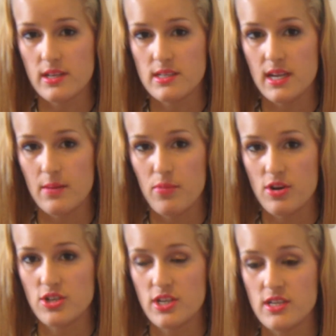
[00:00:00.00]
concealer
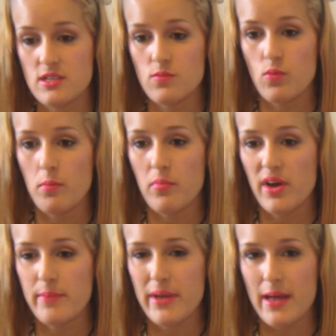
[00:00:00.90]
brushes, one
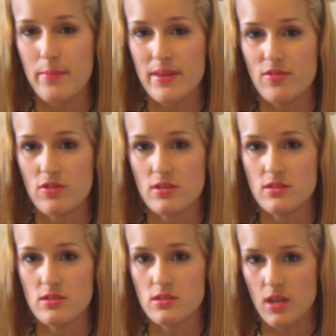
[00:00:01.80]
by Bare Minerals.